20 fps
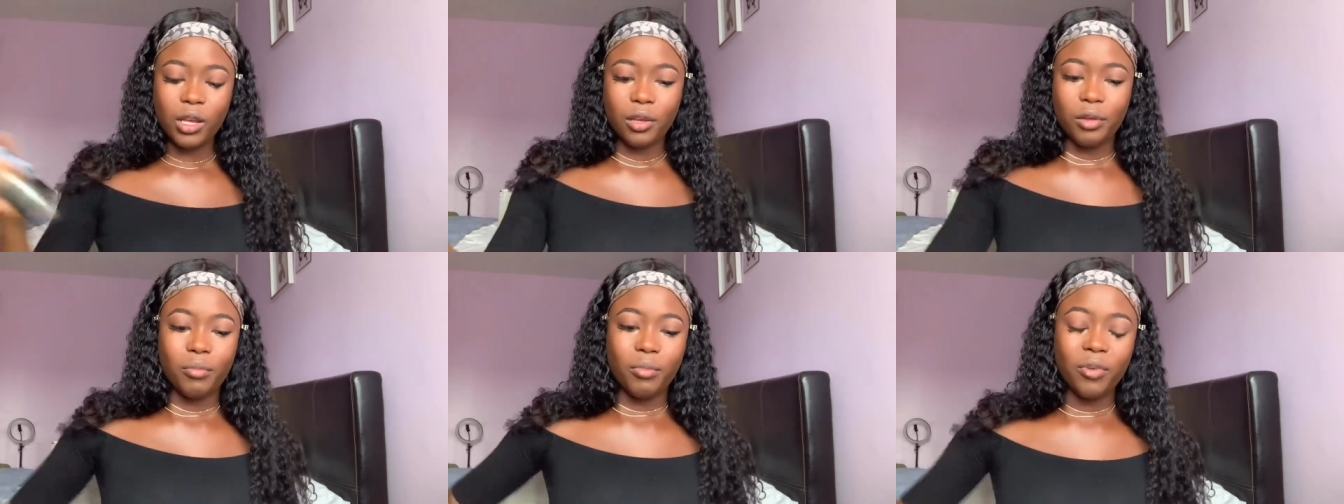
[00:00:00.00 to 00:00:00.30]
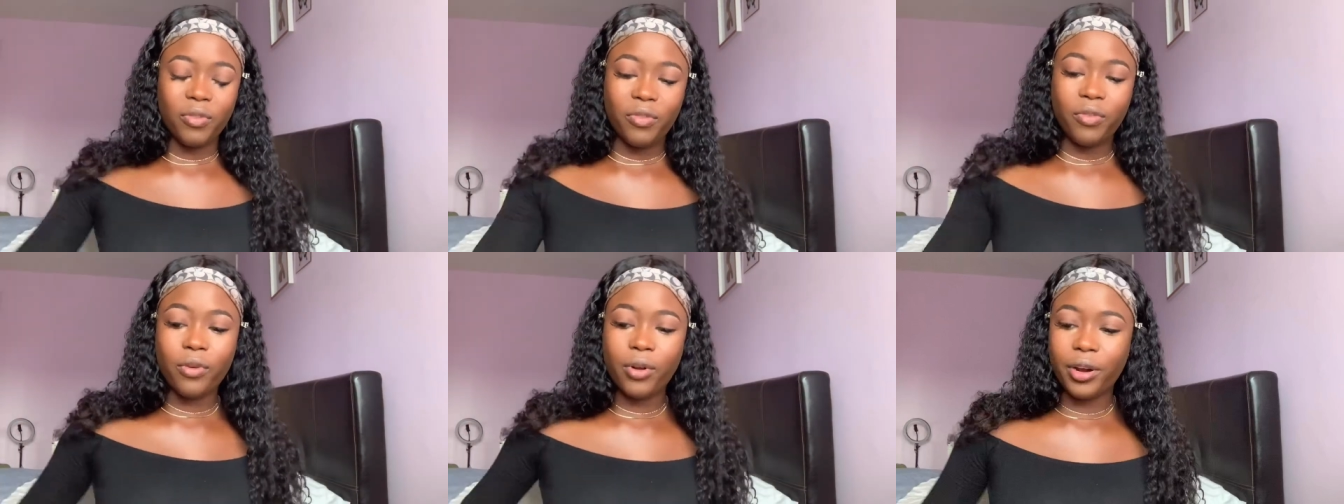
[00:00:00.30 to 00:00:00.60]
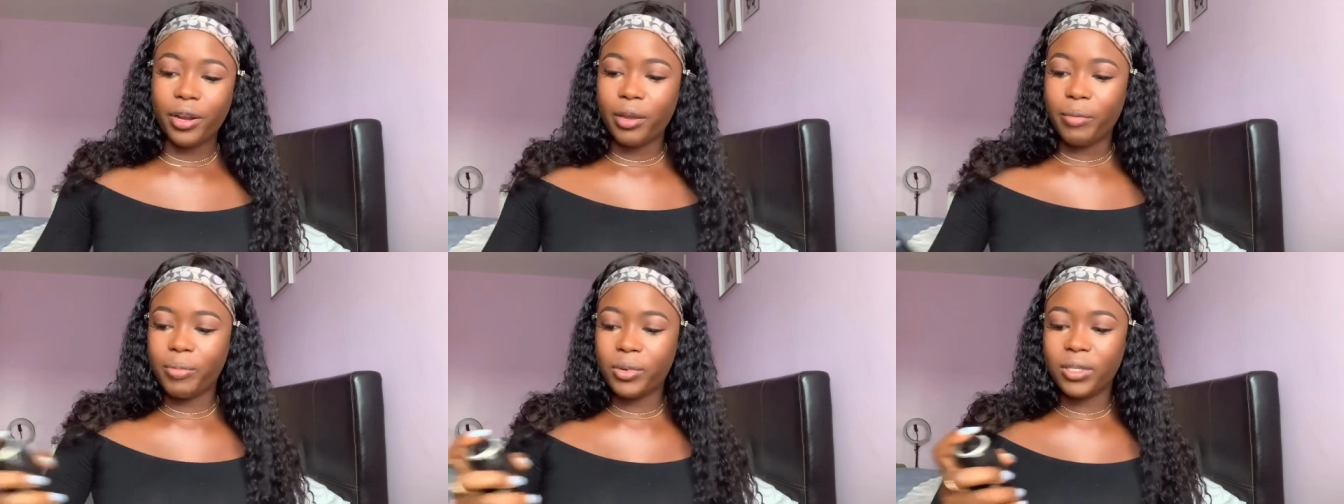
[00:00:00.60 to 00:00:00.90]
before
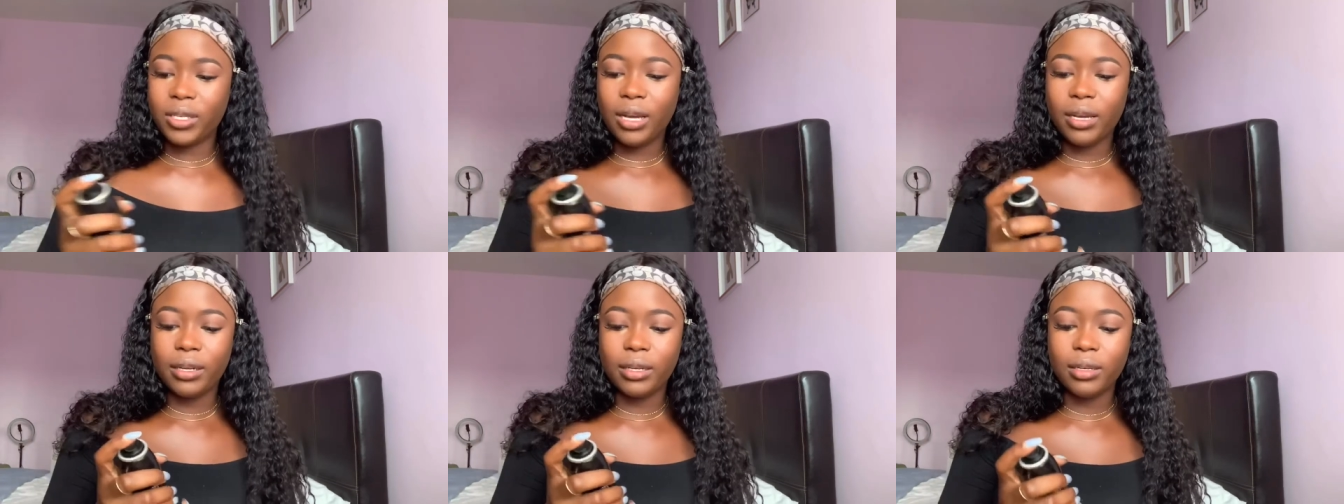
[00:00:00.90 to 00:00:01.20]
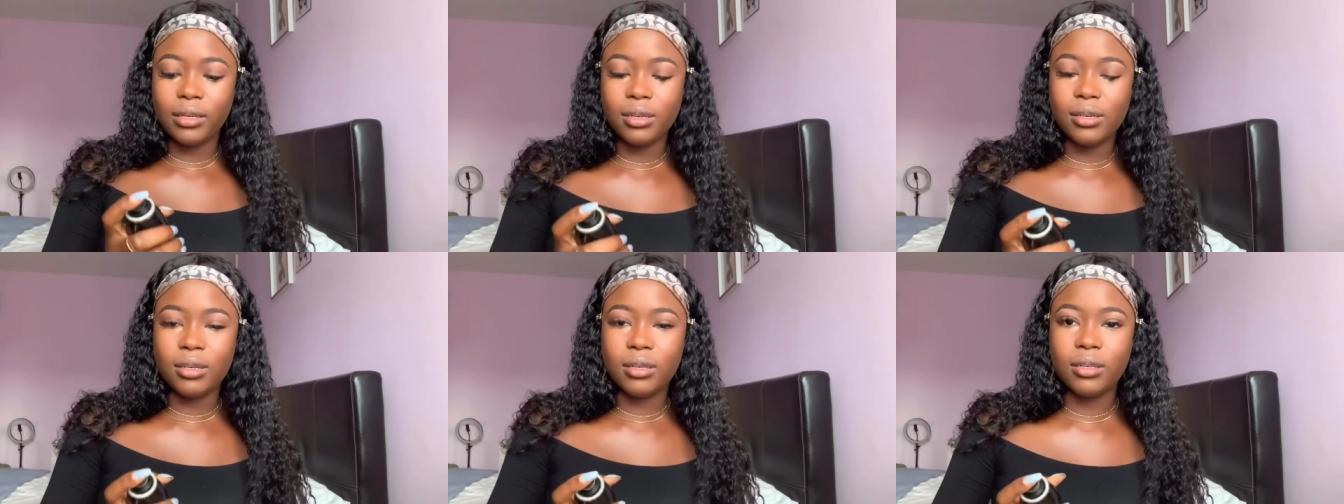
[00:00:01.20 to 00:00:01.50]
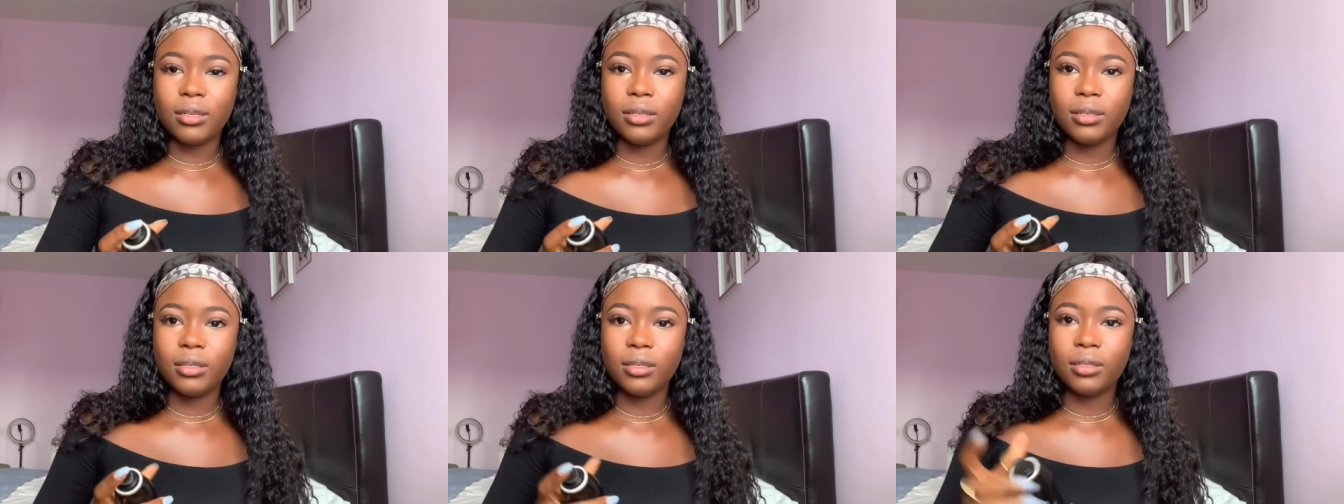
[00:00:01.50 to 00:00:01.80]
you put on your
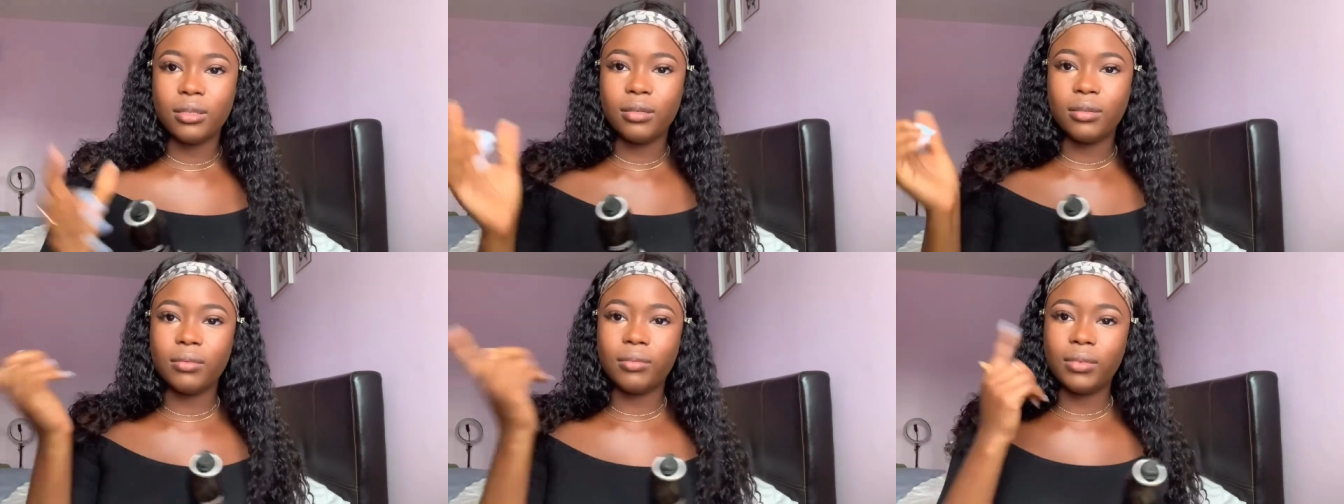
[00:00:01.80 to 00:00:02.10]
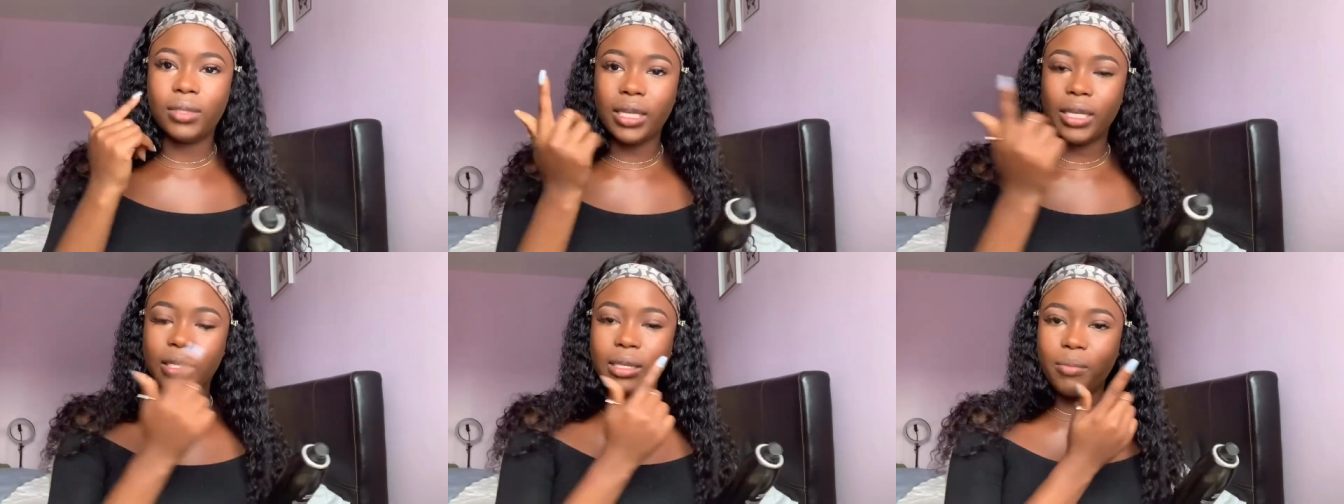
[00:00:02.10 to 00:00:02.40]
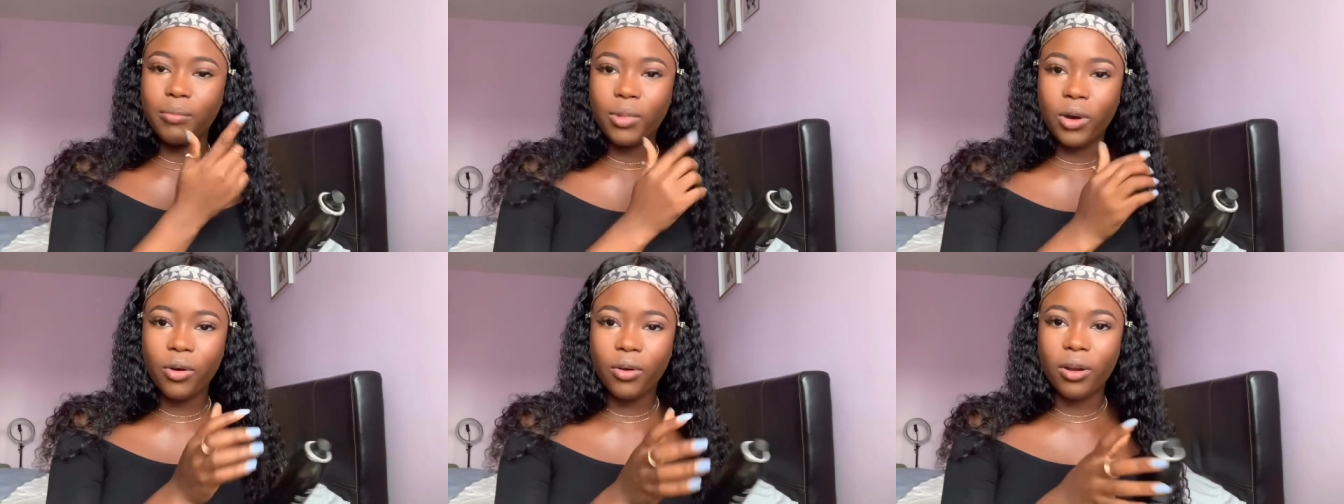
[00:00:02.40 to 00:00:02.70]
setting
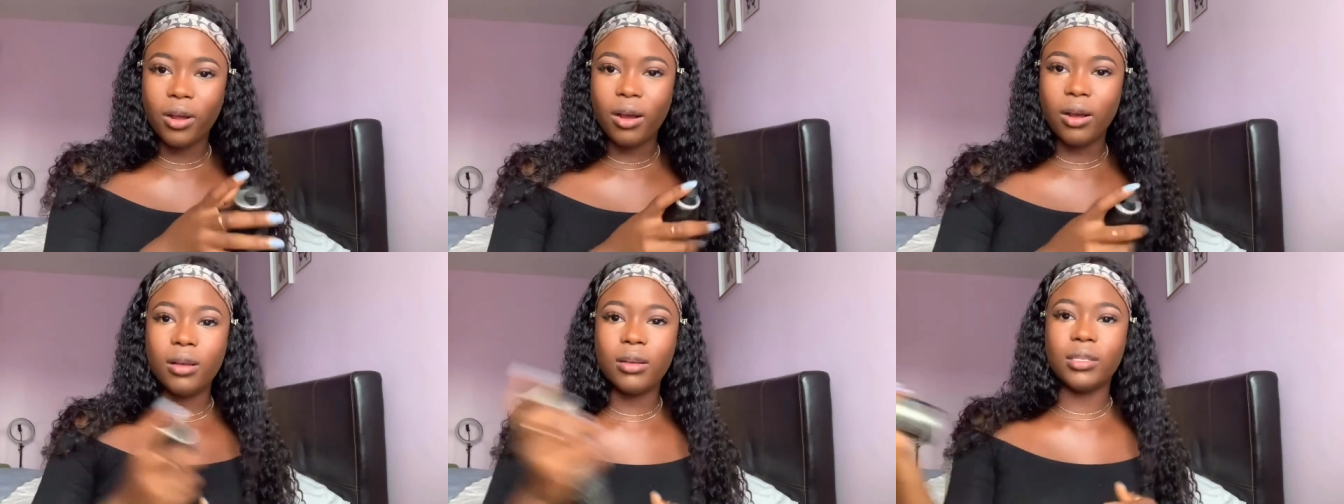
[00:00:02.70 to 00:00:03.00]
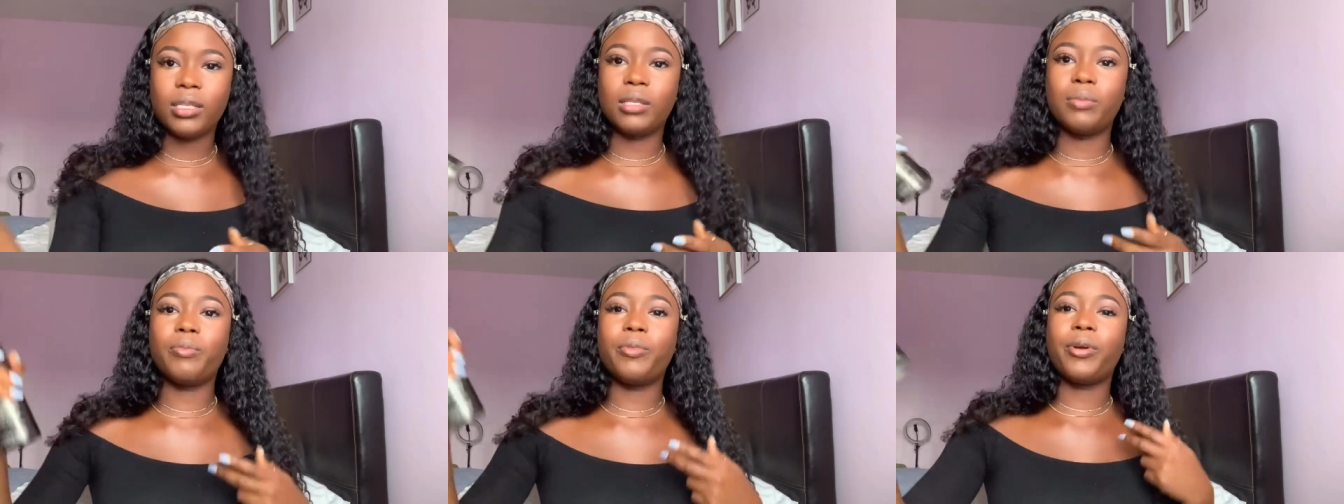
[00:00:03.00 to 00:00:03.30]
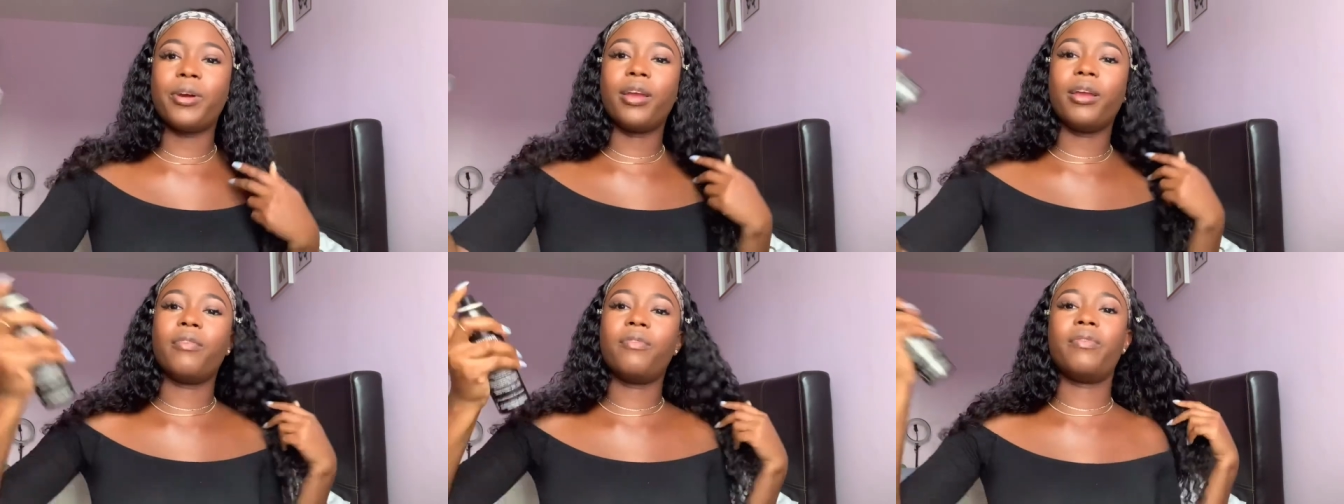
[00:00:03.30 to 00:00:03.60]
powder,
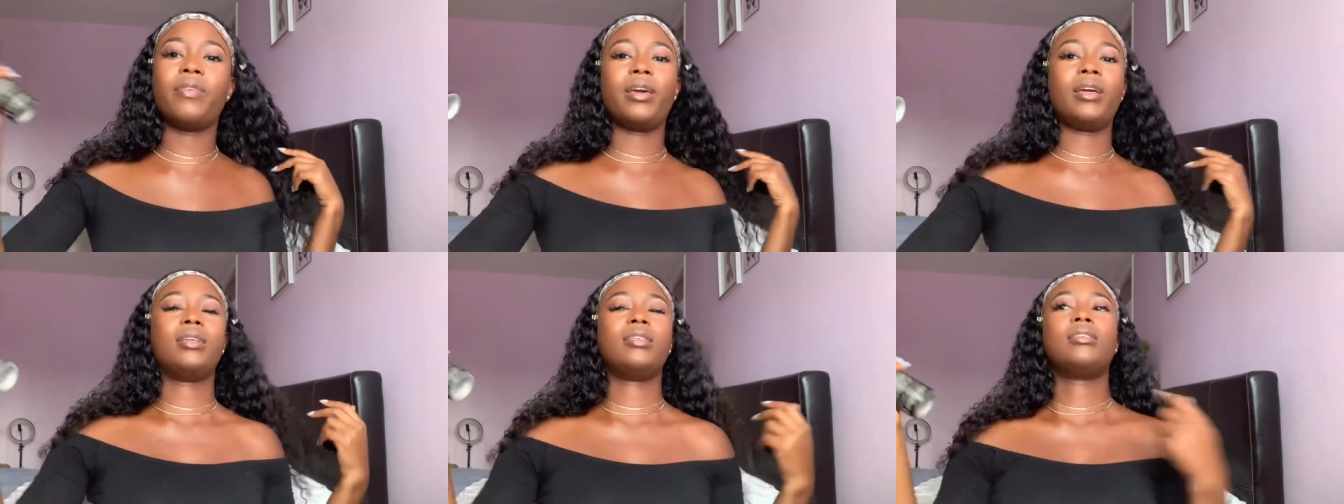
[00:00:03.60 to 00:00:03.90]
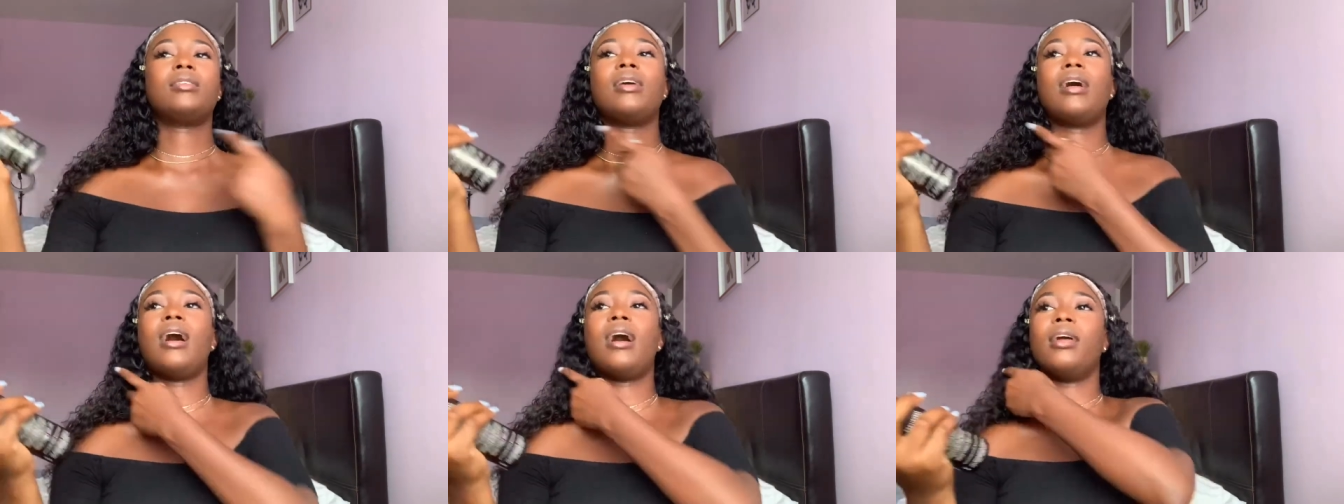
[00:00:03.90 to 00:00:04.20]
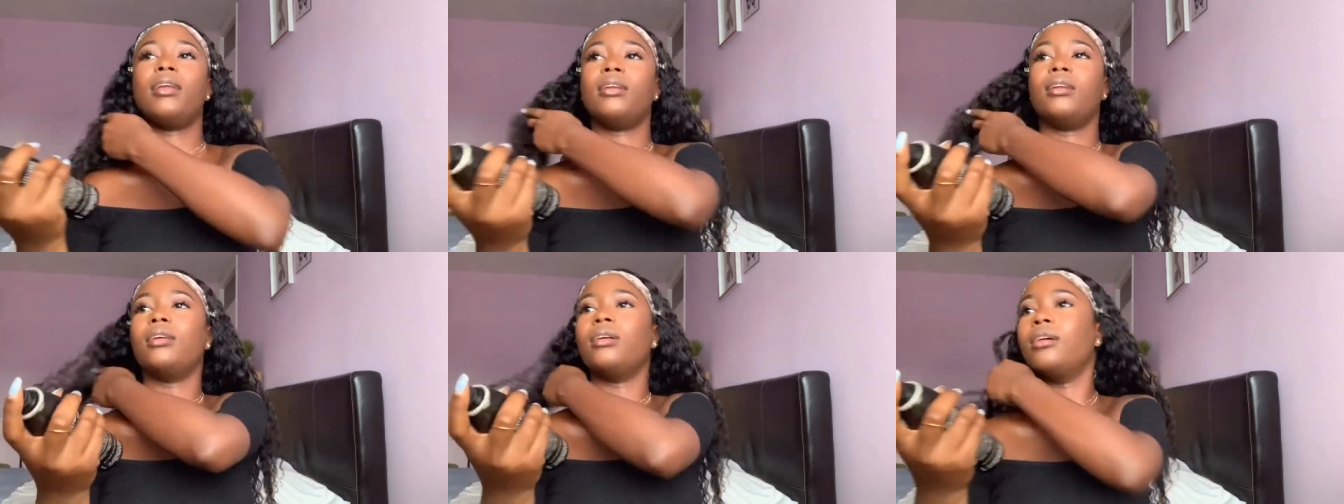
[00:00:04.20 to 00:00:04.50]
spray your face
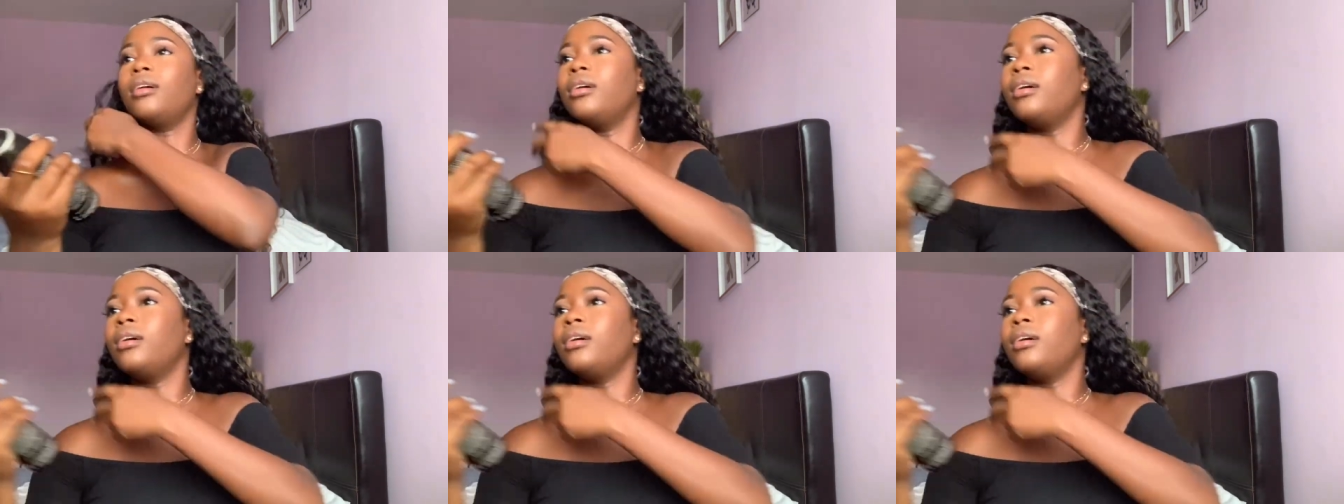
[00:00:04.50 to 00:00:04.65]
and